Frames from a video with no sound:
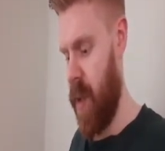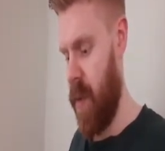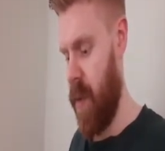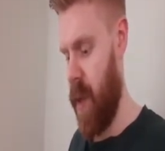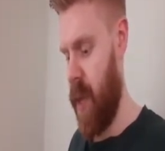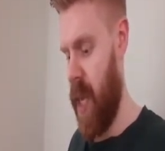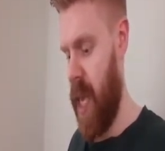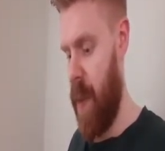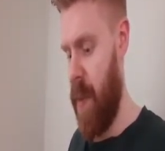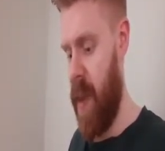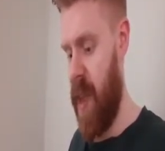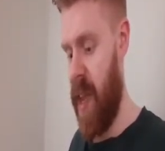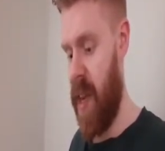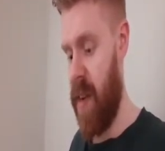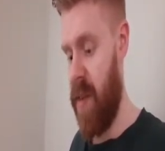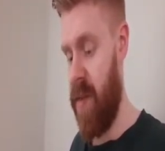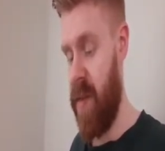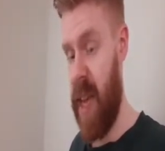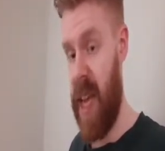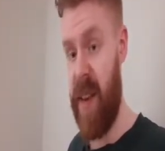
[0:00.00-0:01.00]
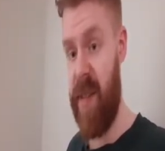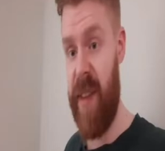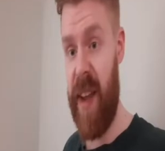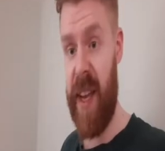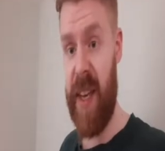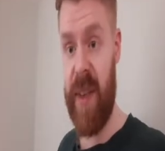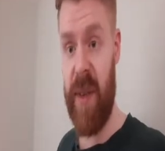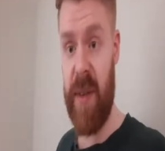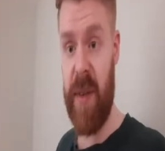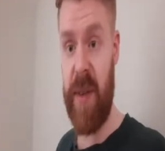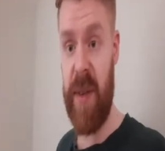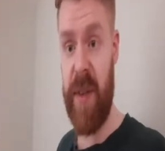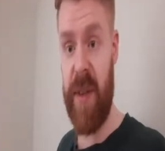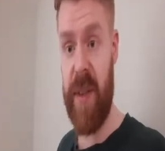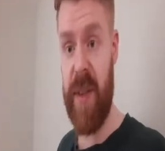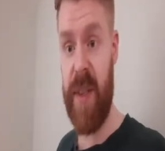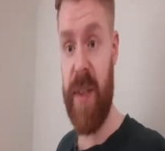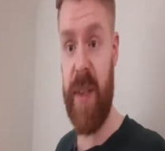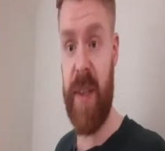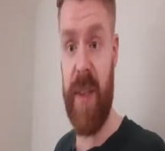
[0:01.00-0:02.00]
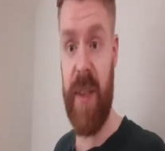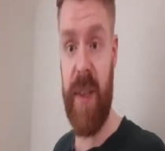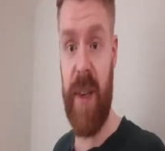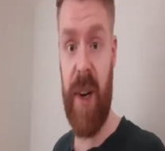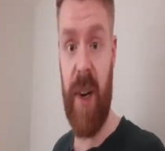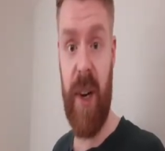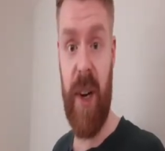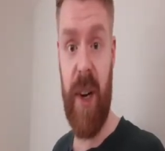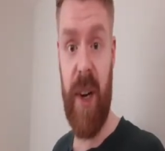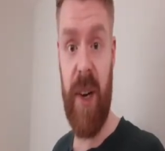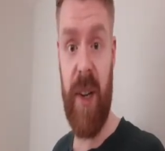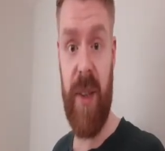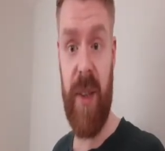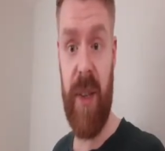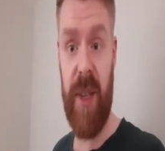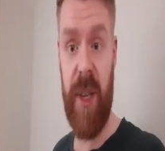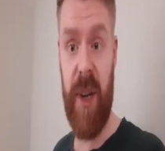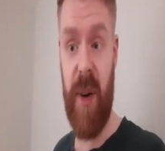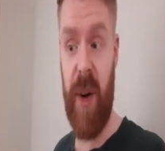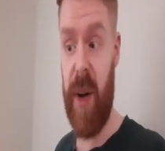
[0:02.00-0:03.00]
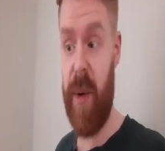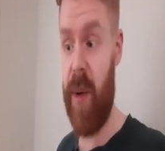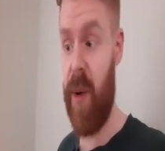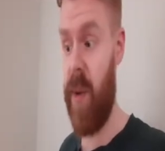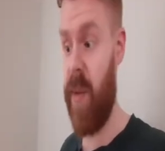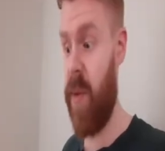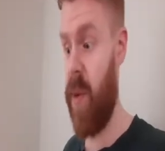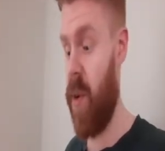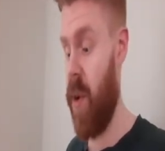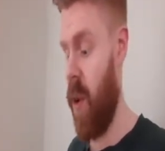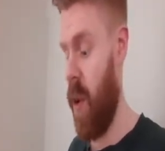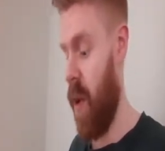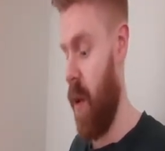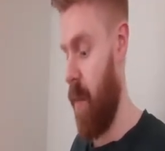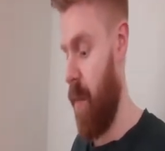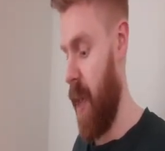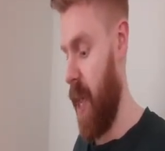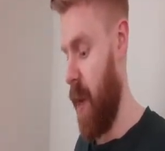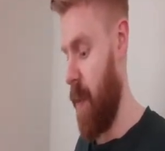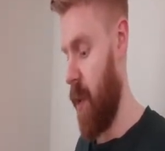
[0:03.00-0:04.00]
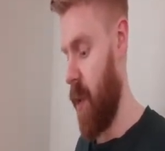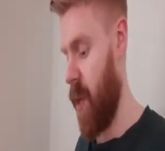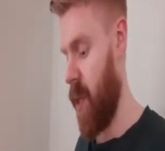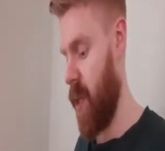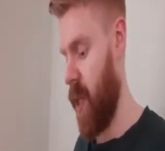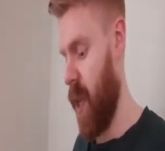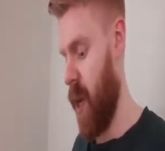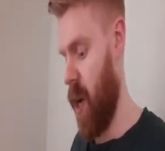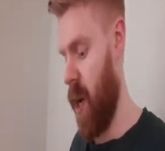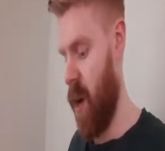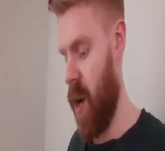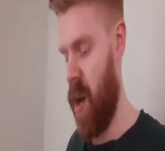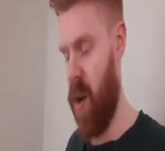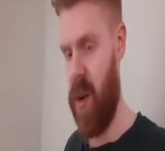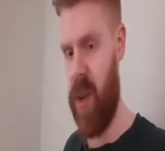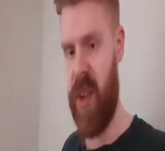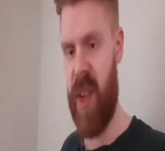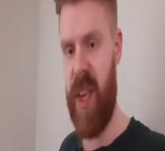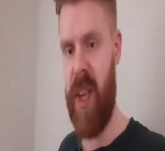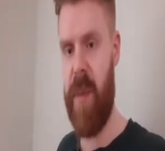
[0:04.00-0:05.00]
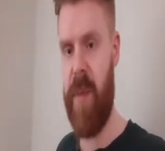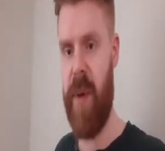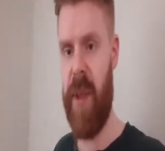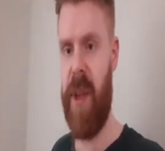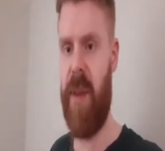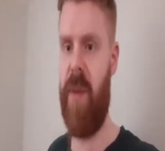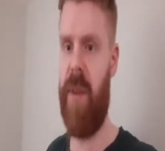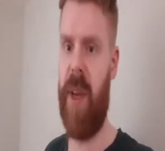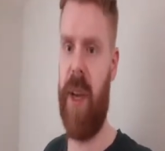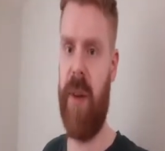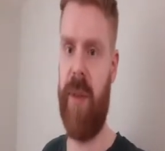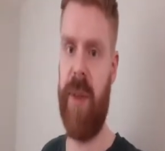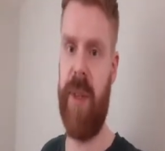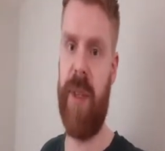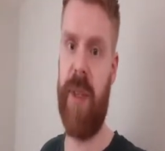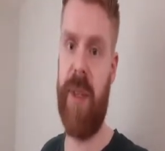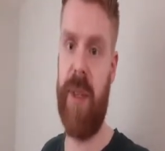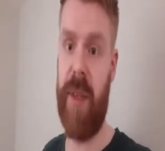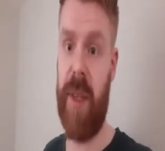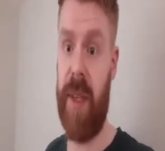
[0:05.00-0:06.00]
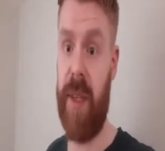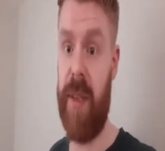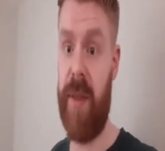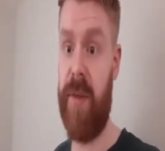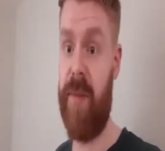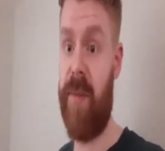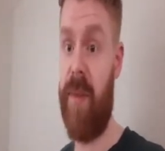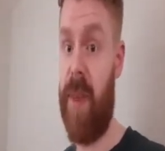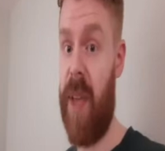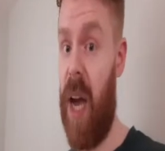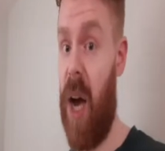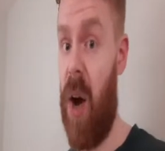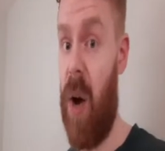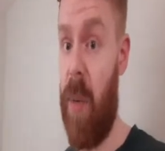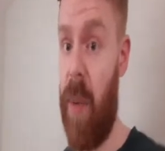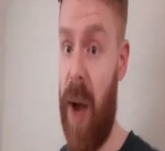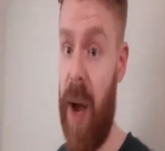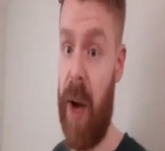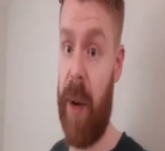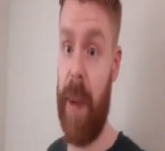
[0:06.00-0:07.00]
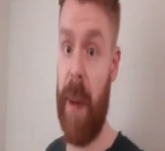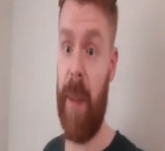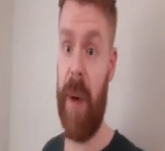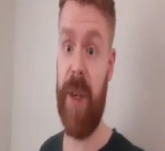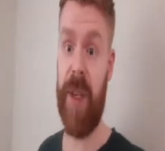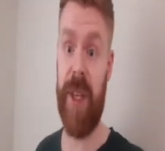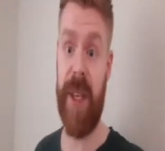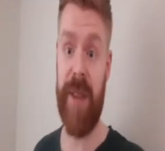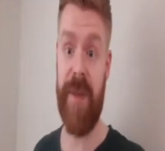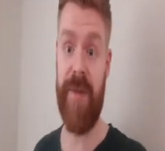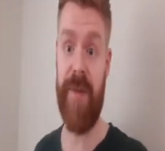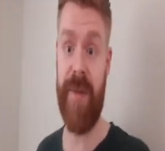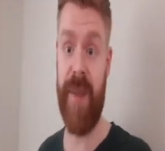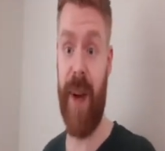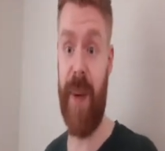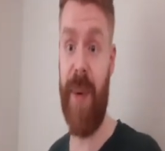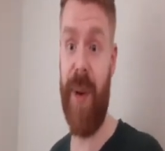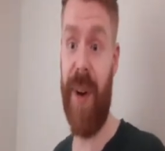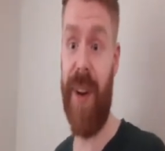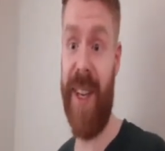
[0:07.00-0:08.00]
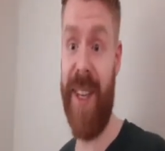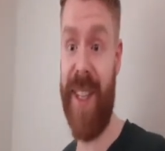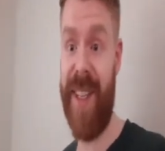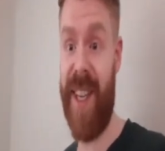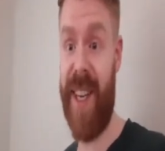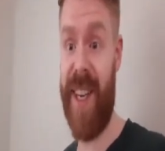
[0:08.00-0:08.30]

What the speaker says: Kimi and Vettel are the two I'm going for. Mainly because they are a lot cheaper than everything else. They are about out of my budget, I'll be honest.